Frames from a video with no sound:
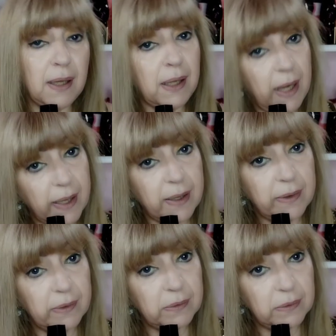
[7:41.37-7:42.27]
I like
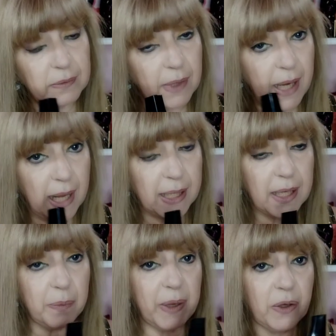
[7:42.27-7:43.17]
it. I
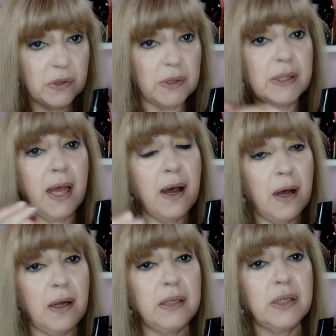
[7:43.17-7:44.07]
like it because the
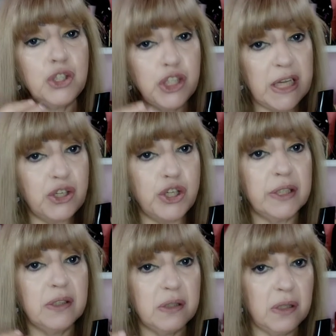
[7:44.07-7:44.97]
heart
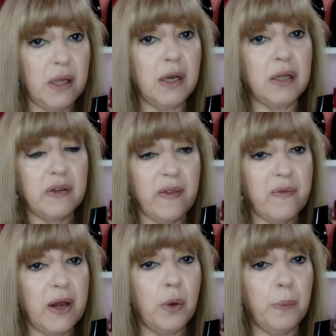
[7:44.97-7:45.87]
changes in its
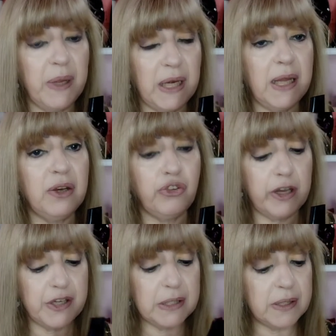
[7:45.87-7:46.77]
development. It
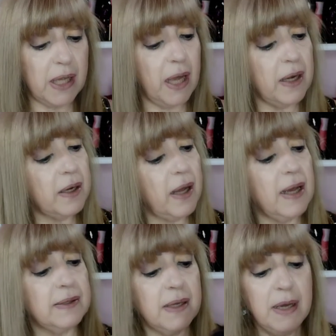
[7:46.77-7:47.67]
changes and it
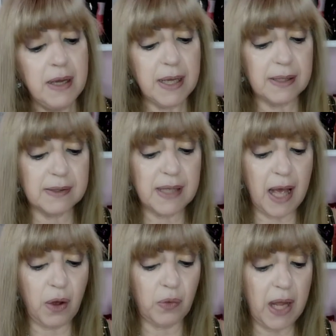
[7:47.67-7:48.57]
has its
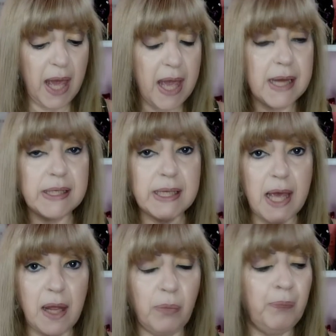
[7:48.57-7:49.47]
own
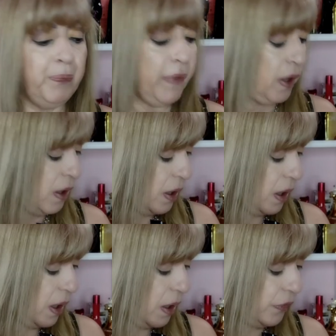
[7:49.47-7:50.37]
ADN.
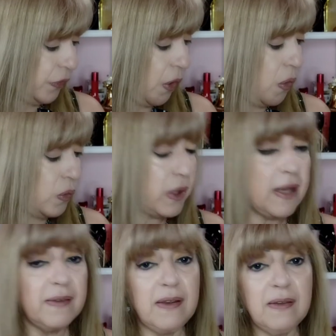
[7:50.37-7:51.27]
So
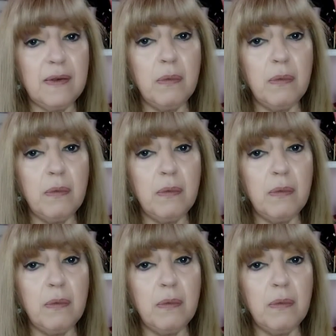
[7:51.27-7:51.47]
this